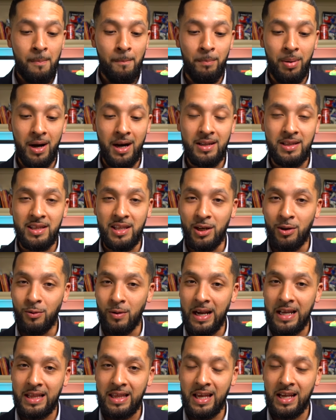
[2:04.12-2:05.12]
But the
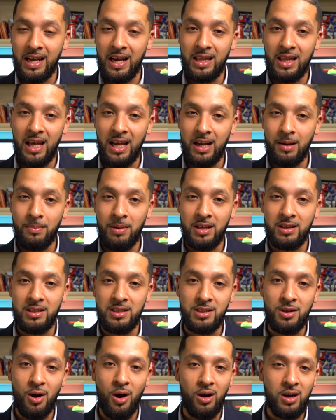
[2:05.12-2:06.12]
great thing I like about
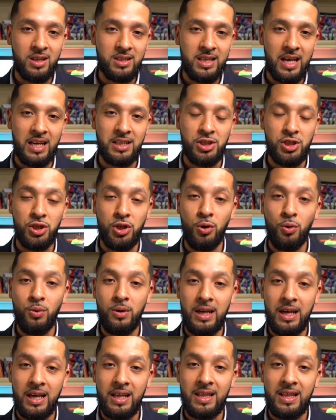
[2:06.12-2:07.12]
this card is that you
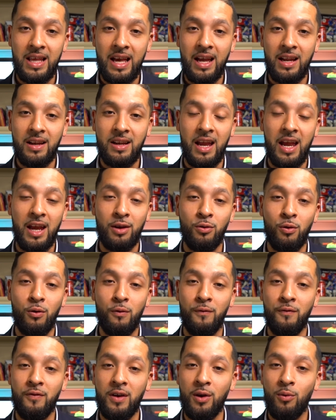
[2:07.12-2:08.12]
get that annual
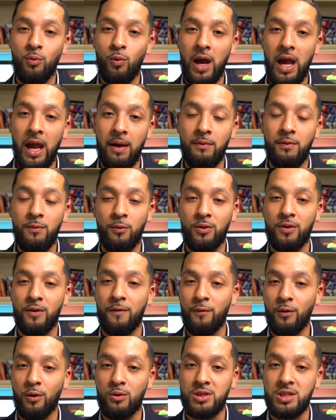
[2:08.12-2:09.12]
fee waived for the
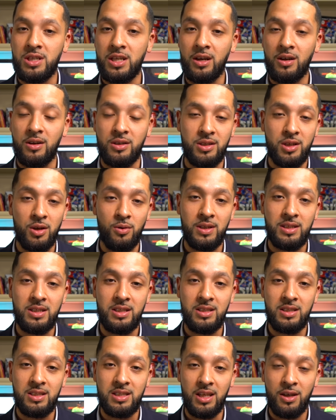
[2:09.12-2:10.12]
first year. So it's
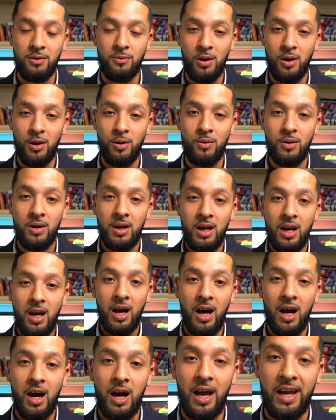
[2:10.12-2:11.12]
a zero
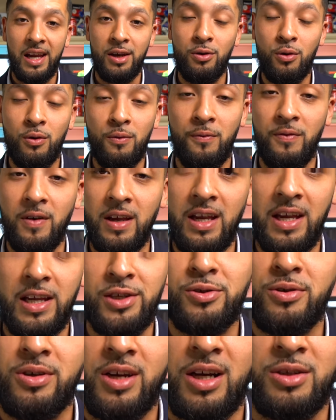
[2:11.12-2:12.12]
annual fee
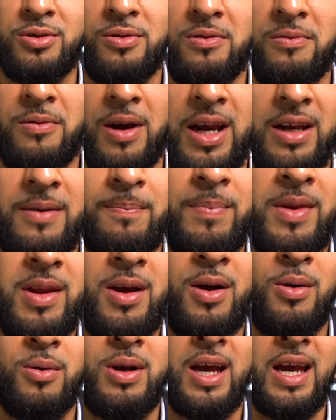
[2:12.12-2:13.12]
introductory rate,
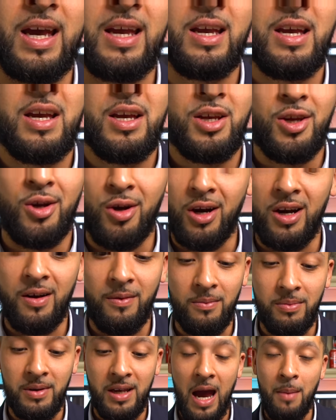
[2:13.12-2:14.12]
okay? You're gonna
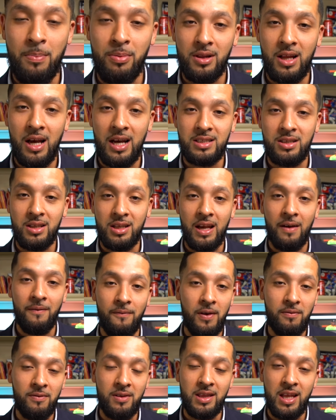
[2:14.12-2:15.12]
capitalize on that
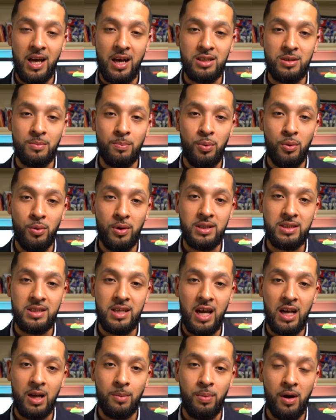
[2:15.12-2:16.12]
50,000 point
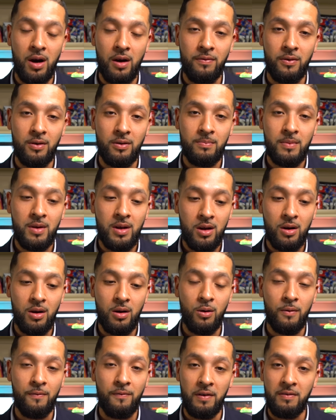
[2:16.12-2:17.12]
signup offer
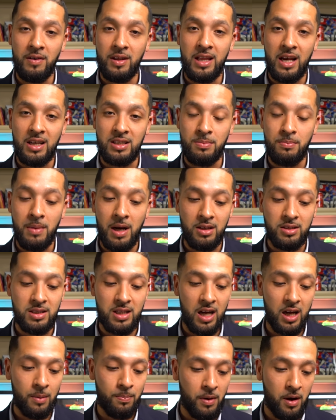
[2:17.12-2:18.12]
or 50,000 mile
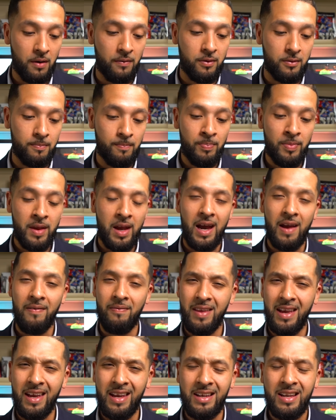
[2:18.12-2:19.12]
signup offer. And
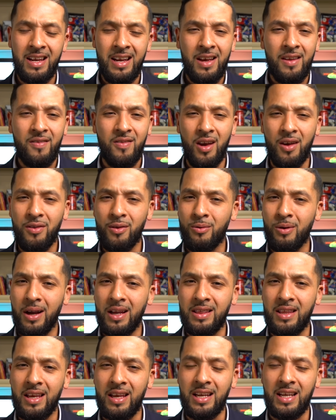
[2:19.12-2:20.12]
then the other great
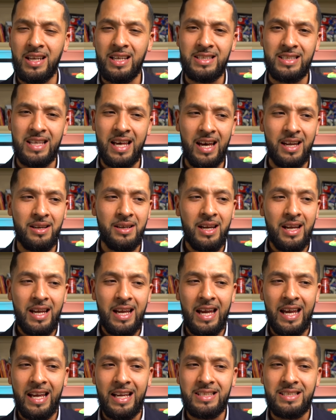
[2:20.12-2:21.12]
thing is that
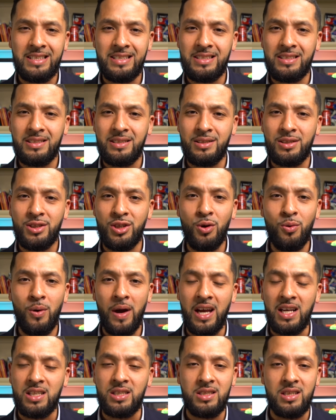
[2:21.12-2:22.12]
it's
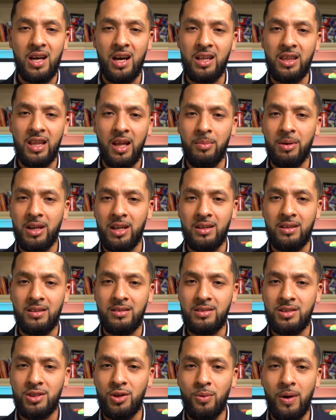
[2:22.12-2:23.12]
2x unlimited,
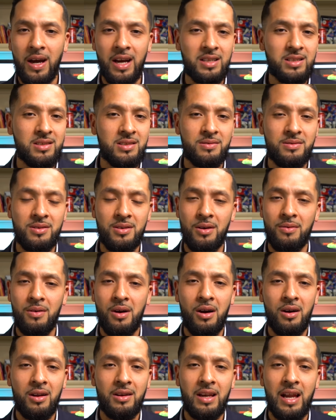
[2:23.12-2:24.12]
2x
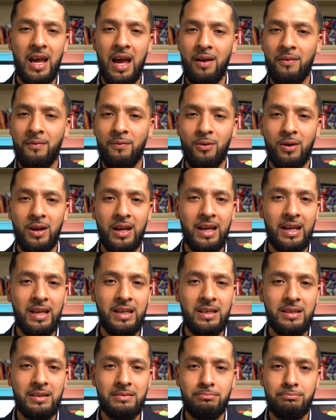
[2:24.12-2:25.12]
on
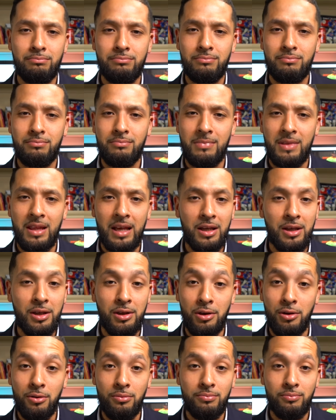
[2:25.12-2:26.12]
everything
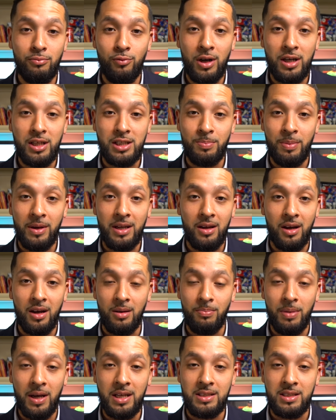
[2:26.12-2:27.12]
you wanna spend
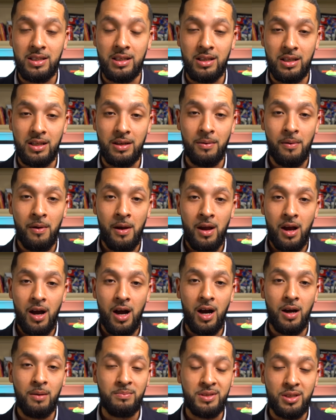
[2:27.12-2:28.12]
on, basically.
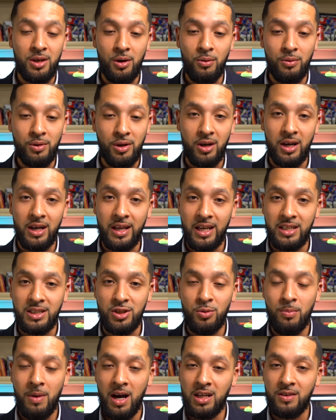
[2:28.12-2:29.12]
So you're gonna get
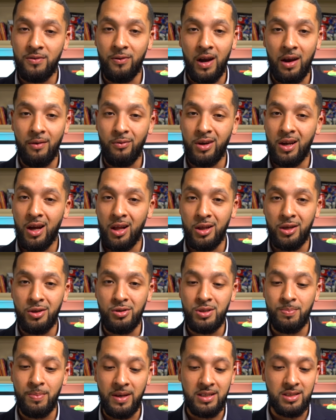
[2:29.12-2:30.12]
2 miles for every dollar you
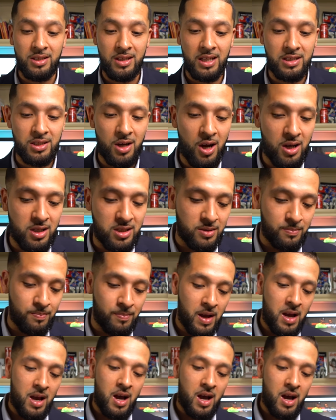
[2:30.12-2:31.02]
spend, so that's awesome.